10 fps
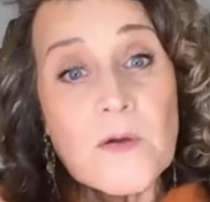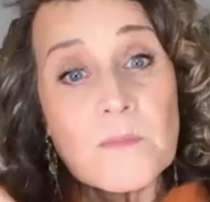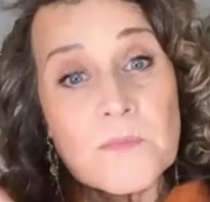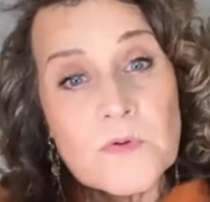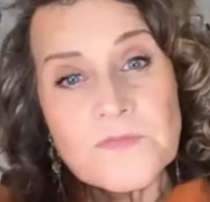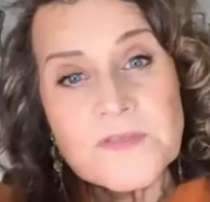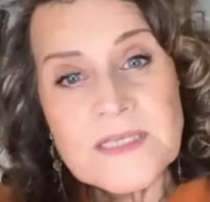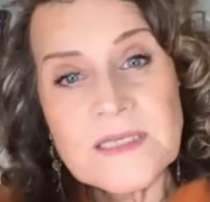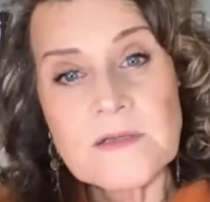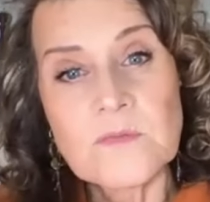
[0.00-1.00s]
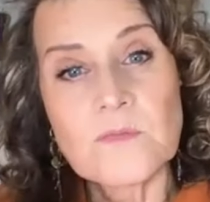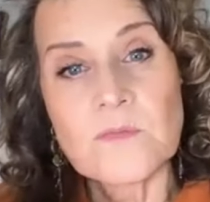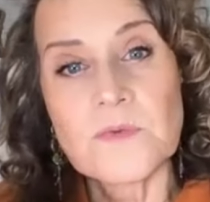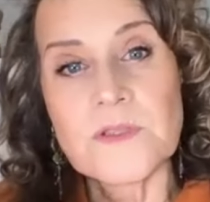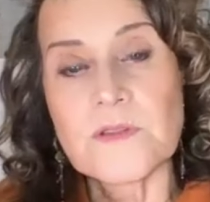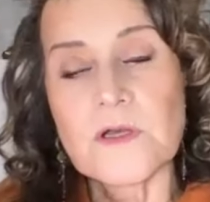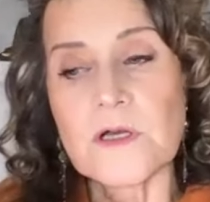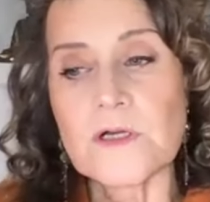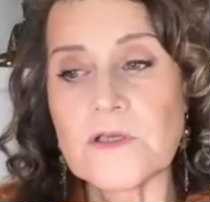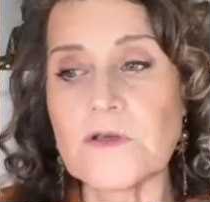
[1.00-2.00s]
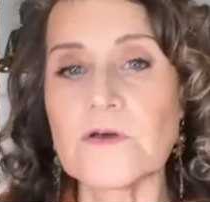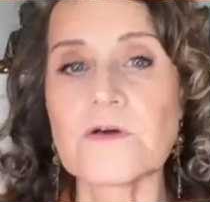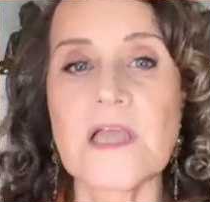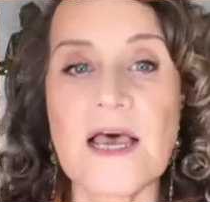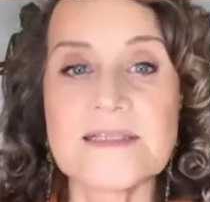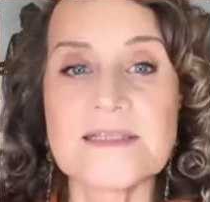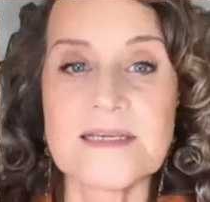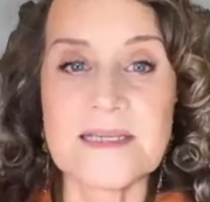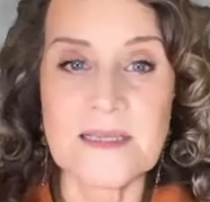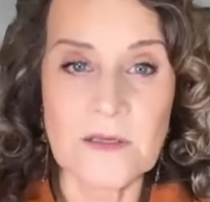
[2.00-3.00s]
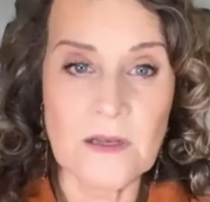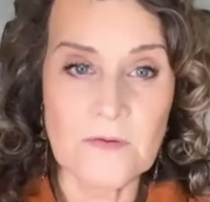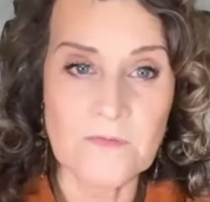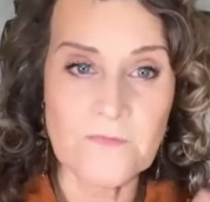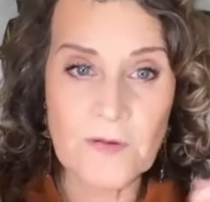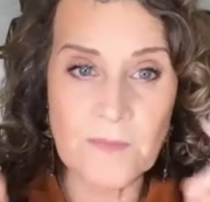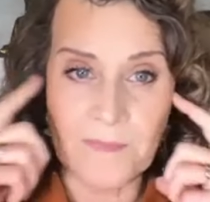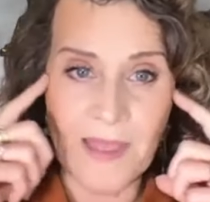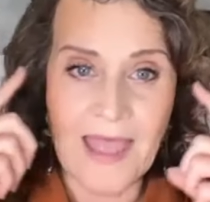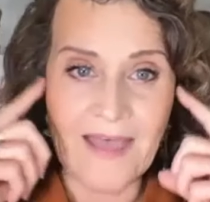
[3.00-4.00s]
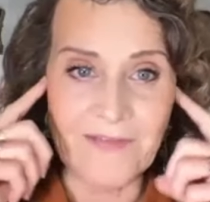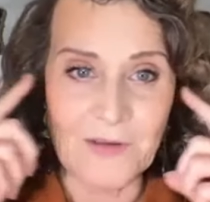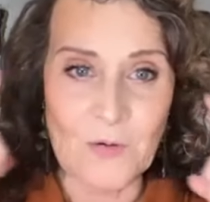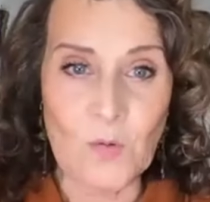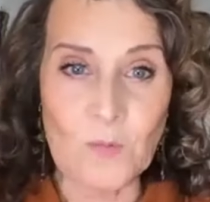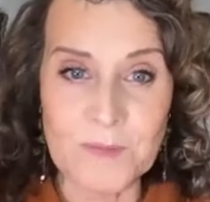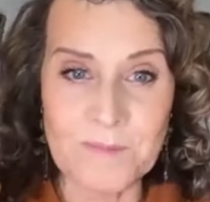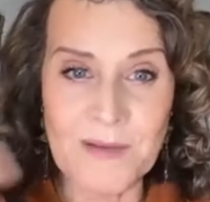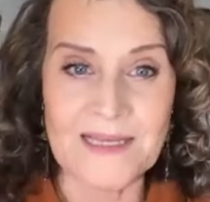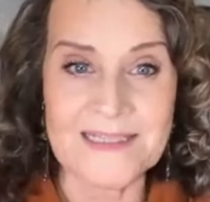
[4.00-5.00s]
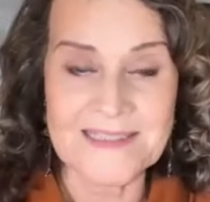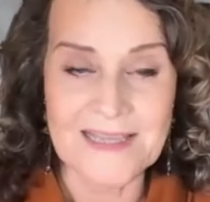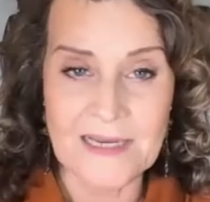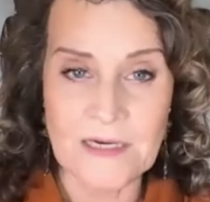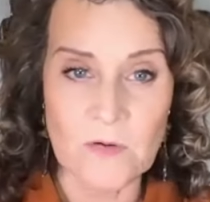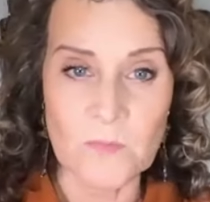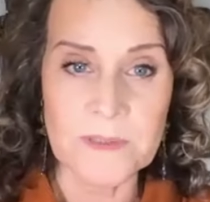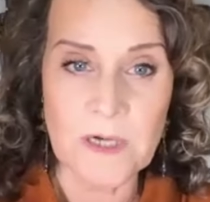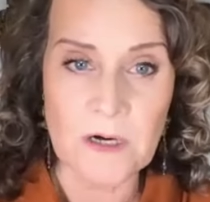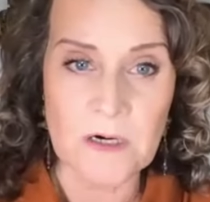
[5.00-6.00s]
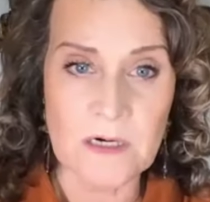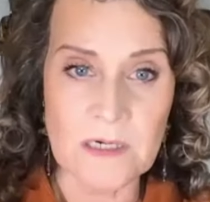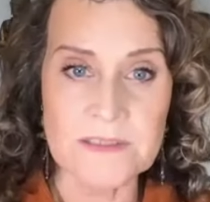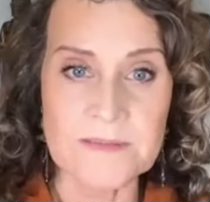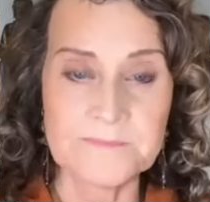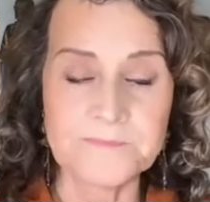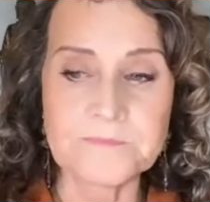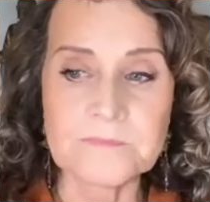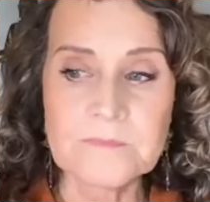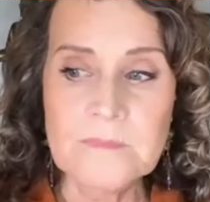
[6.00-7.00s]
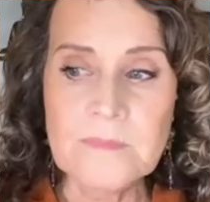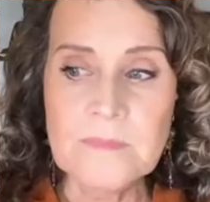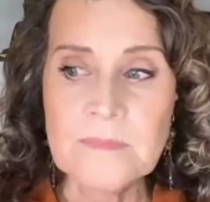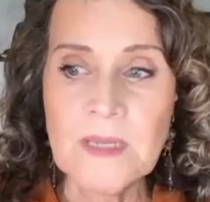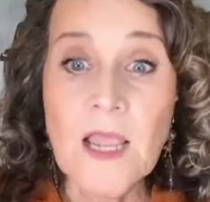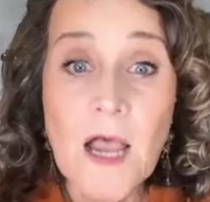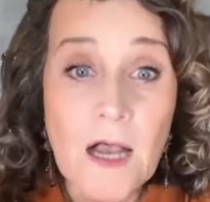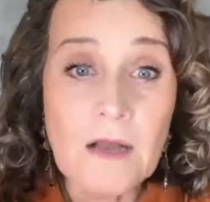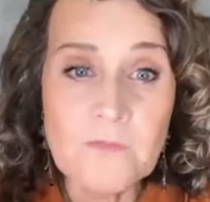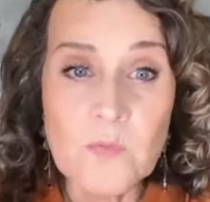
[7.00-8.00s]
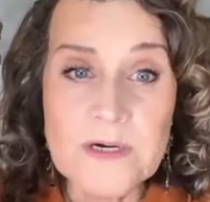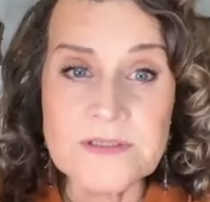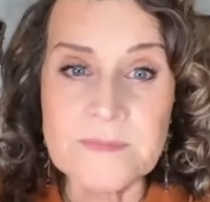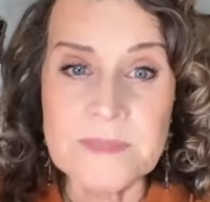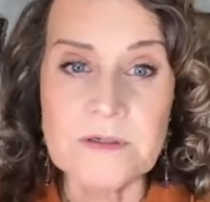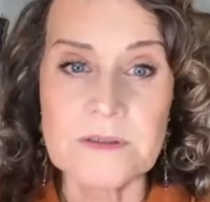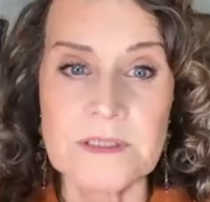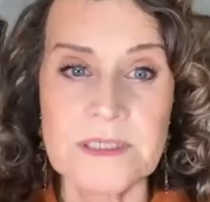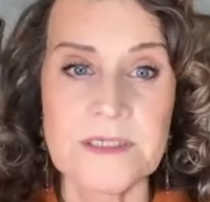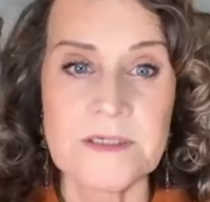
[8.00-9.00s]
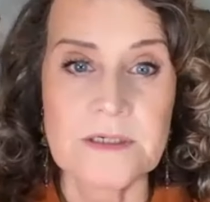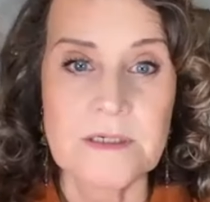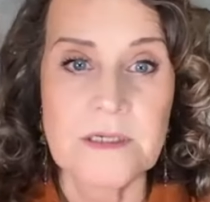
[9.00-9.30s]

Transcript: moves in with a curiosity from having an open mind and an open heart of where's the miracle here.